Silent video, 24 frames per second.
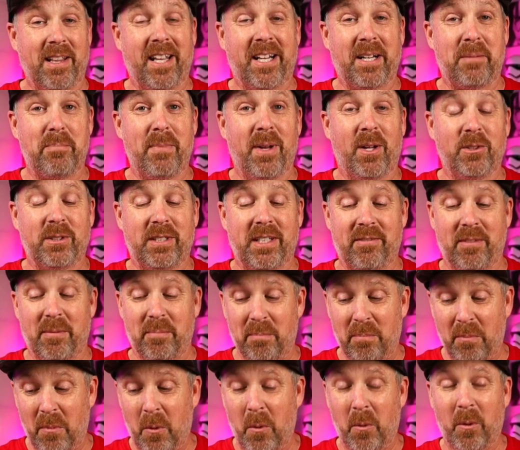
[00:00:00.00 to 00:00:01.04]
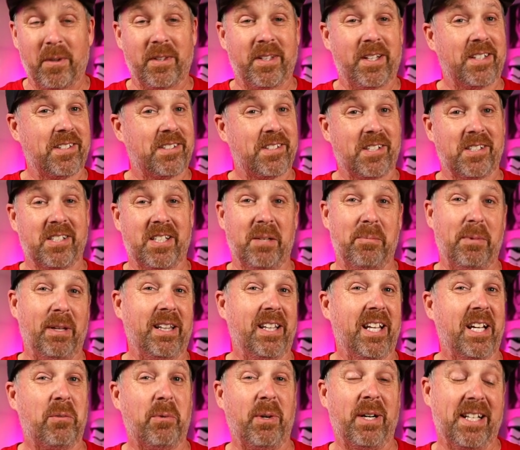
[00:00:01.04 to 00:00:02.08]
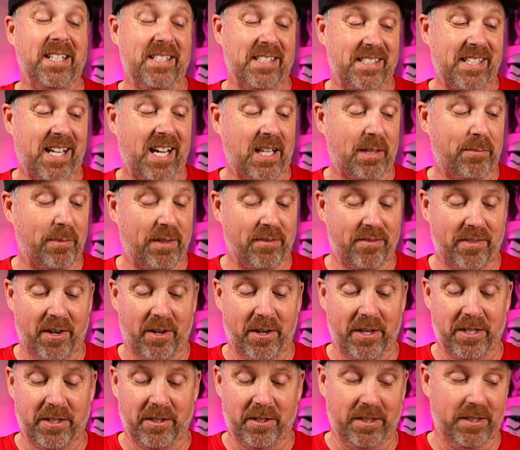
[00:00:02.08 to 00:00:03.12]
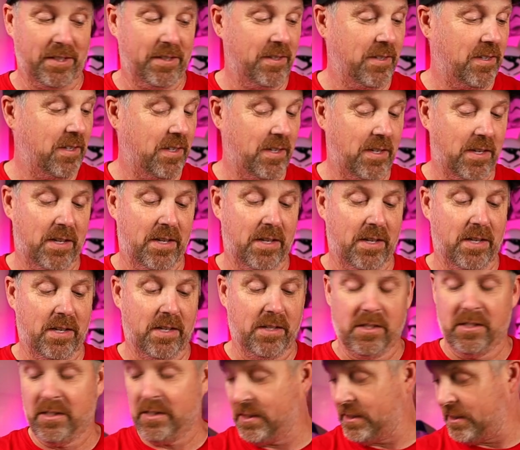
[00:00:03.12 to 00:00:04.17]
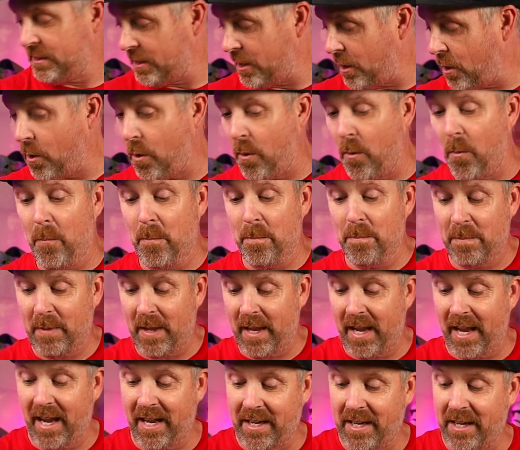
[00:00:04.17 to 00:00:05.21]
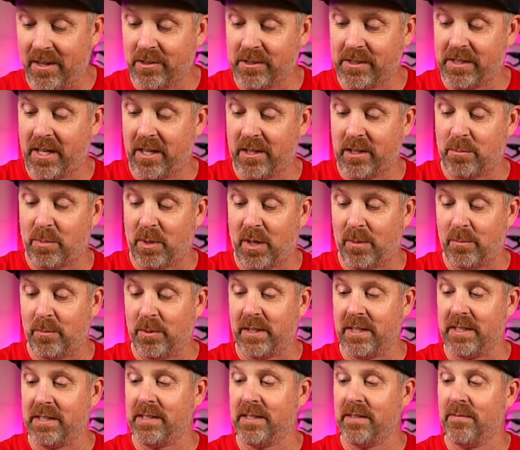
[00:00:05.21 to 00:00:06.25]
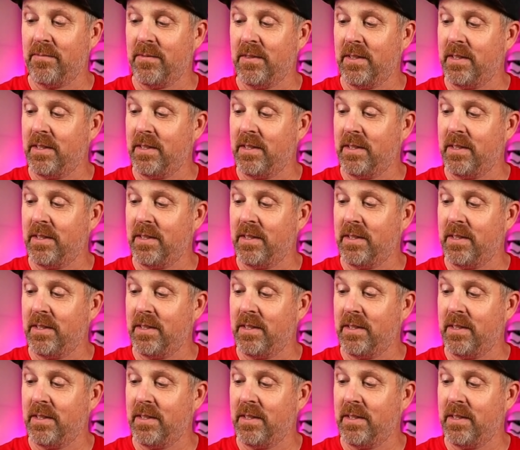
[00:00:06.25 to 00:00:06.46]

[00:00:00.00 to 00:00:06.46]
let it melt even more, then it's just gonna be liquid and it's not gonna be very good. So, and here's the other problem with these.